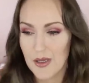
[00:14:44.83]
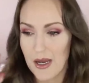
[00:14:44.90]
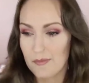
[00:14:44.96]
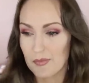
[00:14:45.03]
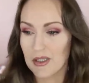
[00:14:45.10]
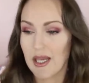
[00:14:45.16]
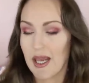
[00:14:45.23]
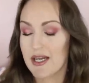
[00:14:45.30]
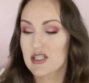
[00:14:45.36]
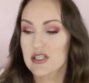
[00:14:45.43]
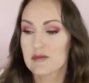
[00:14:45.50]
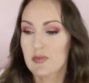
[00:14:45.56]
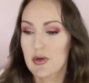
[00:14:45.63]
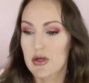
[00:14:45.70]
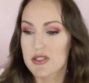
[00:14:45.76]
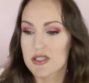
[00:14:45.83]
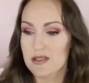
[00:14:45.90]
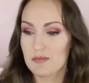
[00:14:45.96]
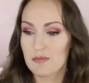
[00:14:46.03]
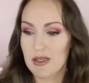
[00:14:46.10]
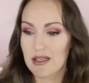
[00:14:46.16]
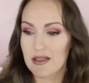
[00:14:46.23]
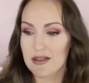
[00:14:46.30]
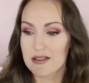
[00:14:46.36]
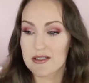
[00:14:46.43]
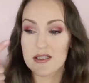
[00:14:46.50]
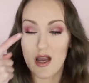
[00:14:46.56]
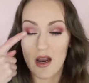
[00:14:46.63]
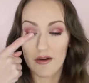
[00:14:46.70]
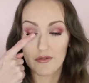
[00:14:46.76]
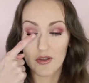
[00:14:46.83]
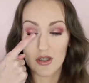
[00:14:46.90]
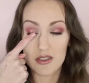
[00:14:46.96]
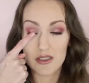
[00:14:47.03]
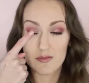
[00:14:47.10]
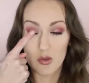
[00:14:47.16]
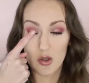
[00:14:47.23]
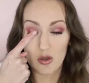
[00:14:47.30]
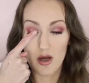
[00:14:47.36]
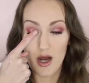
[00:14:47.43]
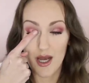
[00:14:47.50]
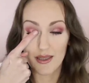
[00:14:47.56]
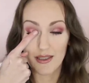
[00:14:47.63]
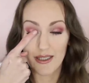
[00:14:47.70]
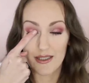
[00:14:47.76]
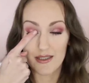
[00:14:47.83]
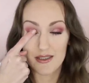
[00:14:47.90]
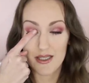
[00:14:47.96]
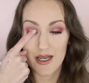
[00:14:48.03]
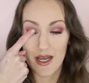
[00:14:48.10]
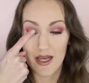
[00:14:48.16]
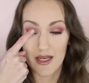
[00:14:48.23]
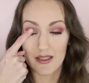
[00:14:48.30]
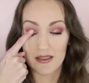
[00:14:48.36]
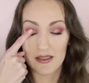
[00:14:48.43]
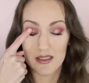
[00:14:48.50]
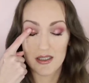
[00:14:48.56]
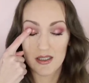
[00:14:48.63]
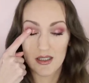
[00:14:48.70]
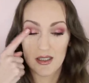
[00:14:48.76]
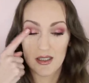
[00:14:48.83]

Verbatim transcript: application person because I've got small eyelids and